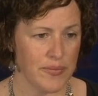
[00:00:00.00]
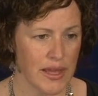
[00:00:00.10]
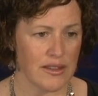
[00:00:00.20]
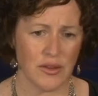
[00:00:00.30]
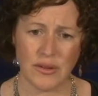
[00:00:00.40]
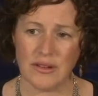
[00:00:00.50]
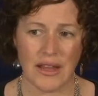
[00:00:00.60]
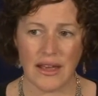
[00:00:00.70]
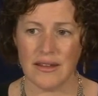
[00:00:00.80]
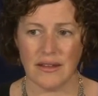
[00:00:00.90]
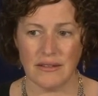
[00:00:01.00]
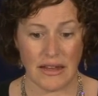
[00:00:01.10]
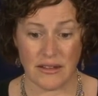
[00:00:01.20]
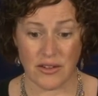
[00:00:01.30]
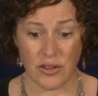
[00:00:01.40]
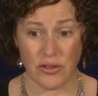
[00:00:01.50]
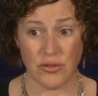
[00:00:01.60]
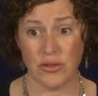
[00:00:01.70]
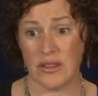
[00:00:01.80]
And so it's not necessarily true